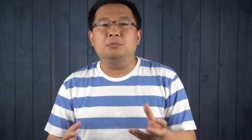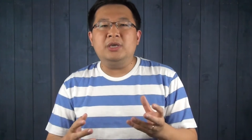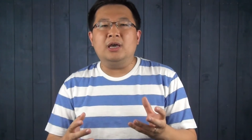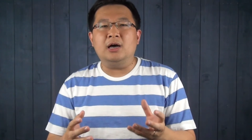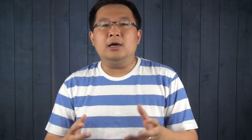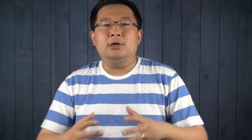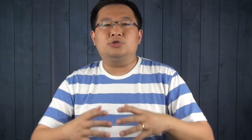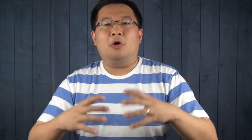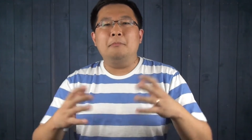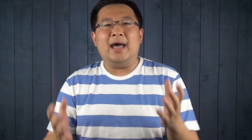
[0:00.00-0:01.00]
to be a
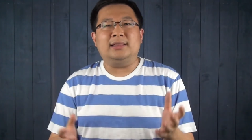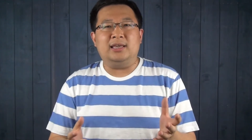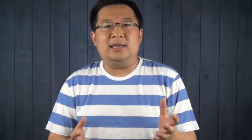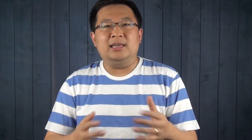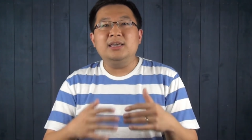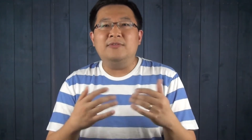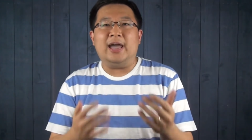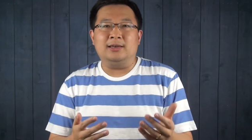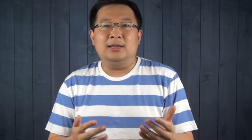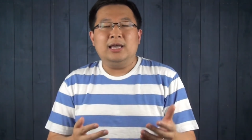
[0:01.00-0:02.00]
traumatic
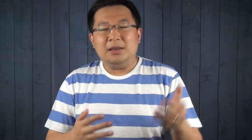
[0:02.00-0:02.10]
event.